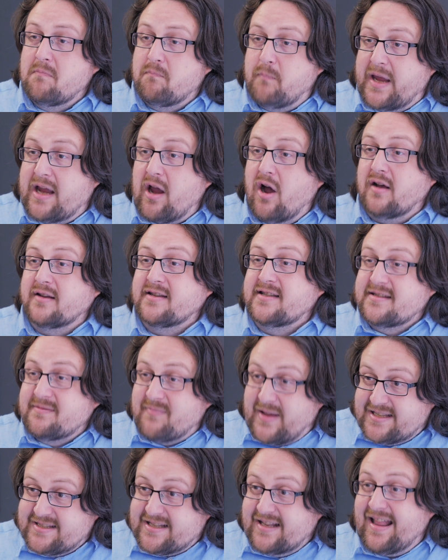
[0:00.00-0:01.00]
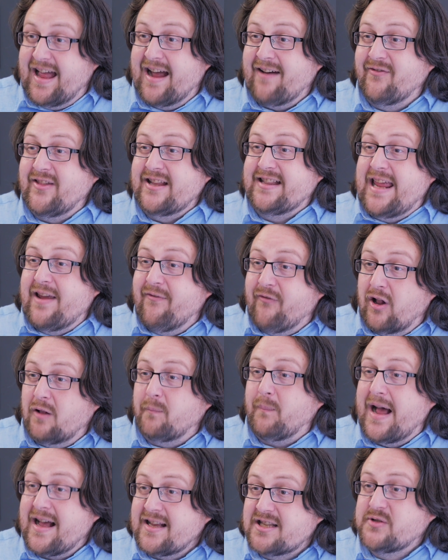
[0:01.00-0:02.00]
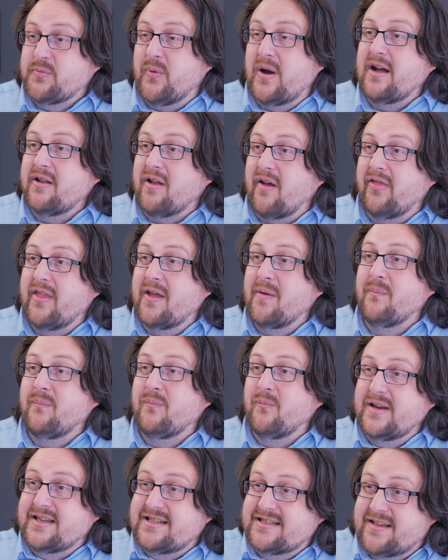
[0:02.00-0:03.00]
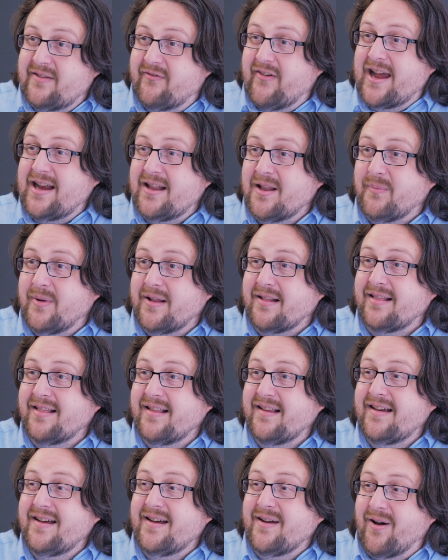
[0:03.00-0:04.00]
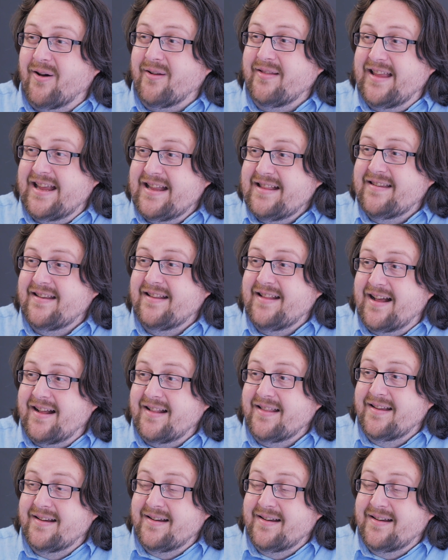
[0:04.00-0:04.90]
because they still have the default password on them, which is available on the internet.